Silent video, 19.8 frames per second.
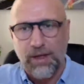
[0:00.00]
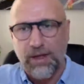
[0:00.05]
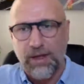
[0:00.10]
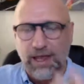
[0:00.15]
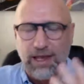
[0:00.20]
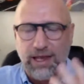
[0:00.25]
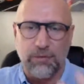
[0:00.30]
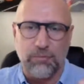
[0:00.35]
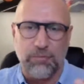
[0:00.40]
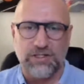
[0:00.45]

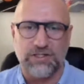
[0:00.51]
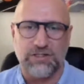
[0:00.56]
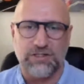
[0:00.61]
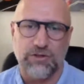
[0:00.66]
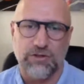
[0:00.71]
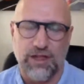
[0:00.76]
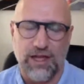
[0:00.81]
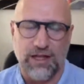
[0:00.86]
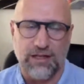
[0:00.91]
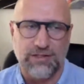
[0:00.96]
elements
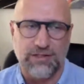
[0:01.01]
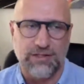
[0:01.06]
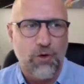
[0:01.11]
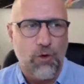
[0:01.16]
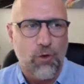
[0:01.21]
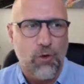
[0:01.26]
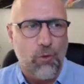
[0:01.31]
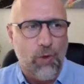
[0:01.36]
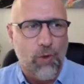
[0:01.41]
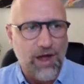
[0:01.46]
to that.
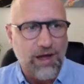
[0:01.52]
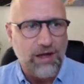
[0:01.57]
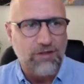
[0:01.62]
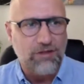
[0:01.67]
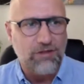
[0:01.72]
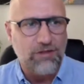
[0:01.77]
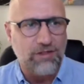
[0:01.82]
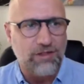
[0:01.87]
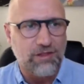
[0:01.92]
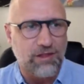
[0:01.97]
Why do
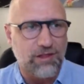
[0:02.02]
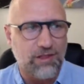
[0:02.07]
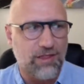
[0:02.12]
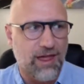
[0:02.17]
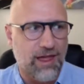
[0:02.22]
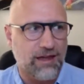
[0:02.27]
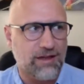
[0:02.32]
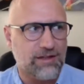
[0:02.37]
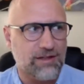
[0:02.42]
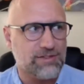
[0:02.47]
you think
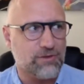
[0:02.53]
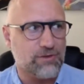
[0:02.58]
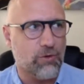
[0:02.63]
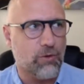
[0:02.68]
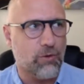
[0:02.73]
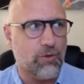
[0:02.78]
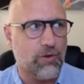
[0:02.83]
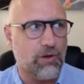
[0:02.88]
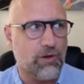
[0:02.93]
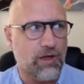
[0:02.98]
that is,
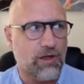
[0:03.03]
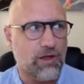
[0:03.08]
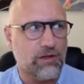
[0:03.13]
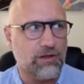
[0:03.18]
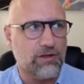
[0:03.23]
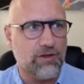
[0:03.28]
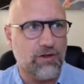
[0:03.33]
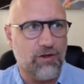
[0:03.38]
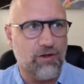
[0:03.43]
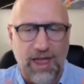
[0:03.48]
or
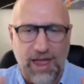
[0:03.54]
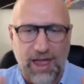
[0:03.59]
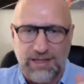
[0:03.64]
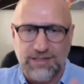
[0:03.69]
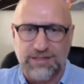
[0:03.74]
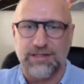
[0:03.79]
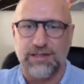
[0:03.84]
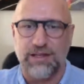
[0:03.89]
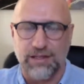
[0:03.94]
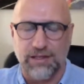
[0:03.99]

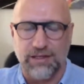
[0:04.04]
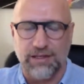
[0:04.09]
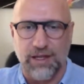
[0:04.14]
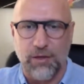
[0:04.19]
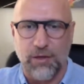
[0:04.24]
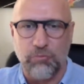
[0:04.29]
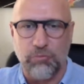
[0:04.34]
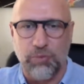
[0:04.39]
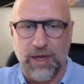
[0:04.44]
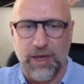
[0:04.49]
has an
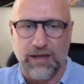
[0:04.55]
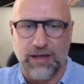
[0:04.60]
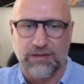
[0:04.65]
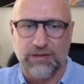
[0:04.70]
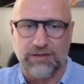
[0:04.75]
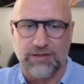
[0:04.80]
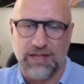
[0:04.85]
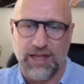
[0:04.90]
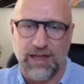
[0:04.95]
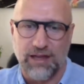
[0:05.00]

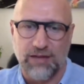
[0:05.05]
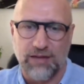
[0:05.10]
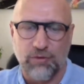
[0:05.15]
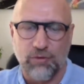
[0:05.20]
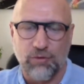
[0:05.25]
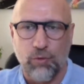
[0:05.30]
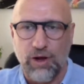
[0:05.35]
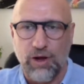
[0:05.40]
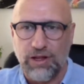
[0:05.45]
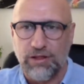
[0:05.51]
impact, and
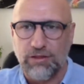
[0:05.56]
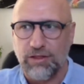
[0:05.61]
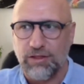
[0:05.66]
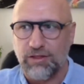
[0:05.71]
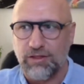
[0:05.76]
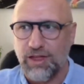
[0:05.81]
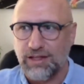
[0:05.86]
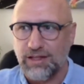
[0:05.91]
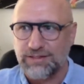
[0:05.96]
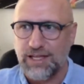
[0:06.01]
why do you
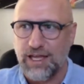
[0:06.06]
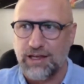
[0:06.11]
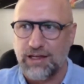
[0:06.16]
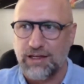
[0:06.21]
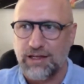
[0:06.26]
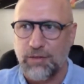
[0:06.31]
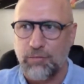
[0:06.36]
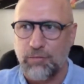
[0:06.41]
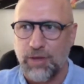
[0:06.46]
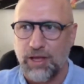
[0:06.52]
think that's had
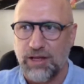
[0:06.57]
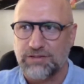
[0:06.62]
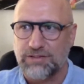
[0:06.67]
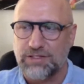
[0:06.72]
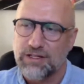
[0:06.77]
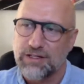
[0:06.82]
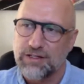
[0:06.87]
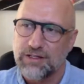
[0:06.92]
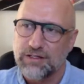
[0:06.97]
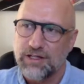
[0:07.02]
an impact
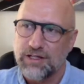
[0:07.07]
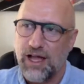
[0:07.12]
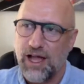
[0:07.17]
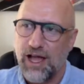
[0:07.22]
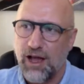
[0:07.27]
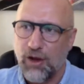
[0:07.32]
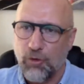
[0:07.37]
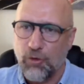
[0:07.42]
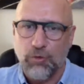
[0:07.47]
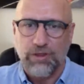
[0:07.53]

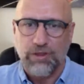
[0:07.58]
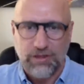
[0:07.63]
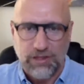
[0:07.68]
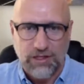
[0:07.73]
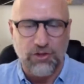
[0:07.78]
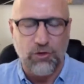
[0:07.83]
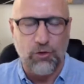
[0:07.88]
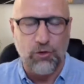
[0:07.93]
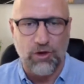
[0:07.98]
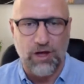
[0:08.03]

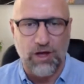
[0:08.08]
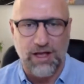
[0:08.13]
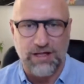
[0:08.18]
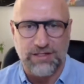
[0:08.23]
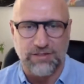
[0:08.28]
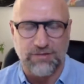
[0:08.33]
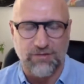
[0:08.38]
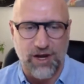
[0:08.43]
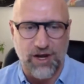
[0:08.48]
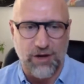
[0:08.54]
within your
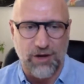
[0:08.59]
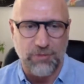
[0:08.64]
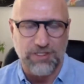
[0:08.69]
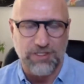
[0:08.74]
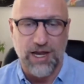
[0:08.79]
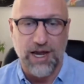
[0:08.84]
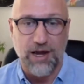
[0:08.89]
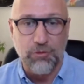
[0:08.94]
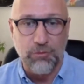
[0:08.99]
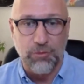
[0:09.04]
guys' environment?
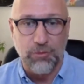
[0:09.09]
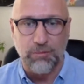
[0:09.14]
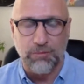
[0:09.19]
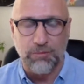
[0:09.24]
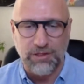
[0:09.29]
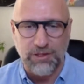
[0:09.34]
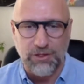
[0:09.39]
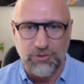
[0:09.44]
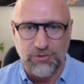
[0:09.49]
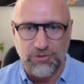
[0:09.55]
I remember
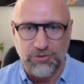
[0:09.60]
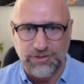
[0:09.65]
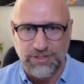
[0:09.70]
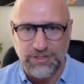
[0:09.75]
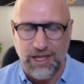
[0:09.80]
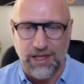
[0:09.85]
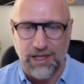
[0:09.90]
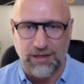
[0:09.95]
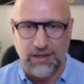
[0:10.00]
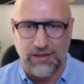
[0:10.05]
you
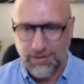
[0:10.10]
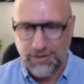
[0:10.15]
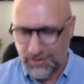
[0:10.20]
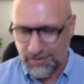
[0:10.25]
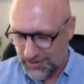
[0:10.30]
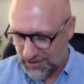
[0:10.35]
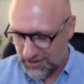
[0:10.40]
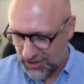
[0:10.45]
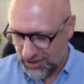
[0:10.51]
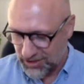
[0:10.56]
saying
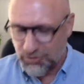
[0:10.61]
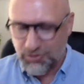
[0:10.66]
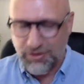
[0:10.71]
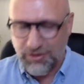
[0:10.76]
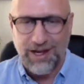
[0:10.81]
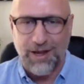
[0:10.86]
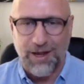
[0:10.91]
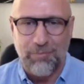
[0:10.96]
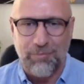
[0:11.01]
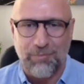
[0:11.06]
you
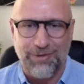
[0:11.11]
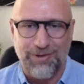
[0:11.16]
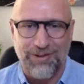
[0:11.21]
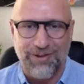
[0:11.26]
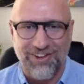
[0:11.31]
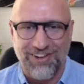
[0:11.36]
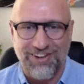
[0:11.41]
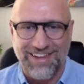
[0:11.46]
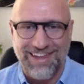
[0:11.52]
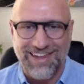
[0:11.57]
get up
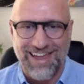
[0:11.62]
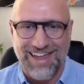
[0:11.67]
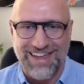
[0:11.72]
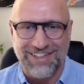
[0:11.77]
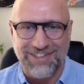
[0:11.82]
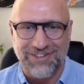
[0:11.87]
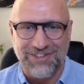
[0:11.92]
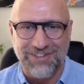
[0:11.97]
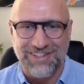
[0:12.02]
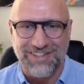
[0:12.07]
early
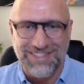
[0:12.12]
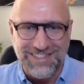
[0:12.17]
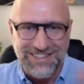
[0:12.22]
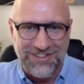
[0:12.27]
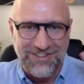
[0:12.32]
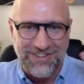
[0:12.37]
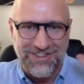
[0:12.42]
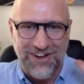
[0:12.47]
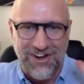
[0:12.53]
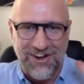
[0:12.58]
and you listen
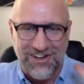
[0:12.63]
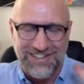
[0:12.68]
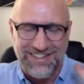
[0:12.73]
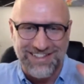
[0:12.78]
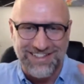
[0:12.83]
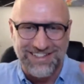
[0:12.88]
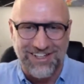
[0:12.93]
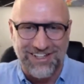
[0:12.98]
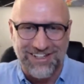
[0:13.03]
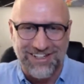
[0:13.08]
to the
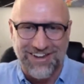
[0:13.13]
content